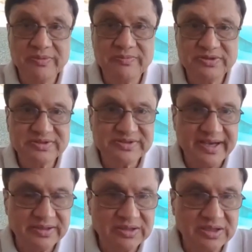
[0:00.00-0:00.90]
labels
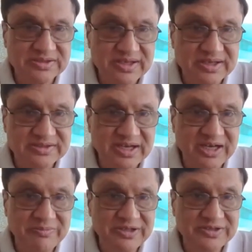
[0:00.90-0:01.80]
and cluster
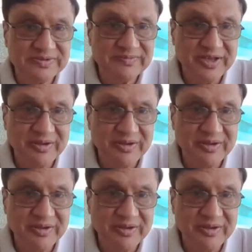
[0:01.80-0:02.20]
assignments.